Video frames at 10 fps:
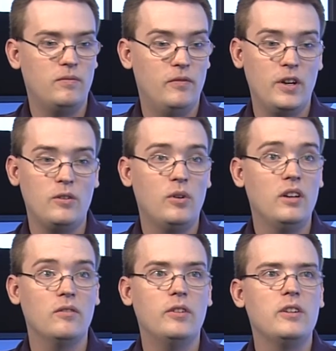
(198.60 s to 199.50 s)
very
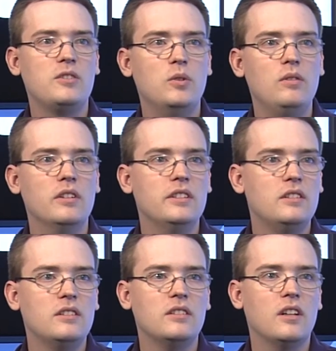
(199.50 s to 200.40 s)
well, very smoothly.
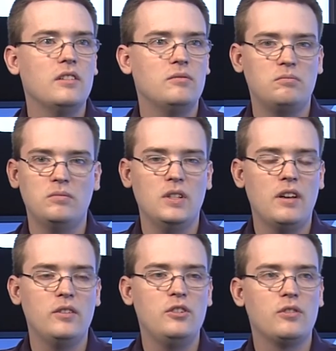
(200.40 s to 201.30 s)
I didn't
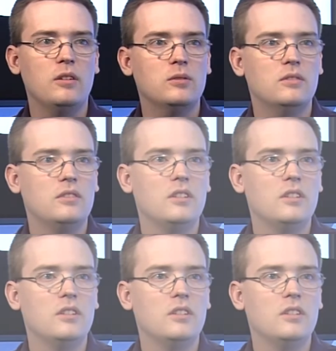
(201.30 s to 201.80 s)
have any trouble.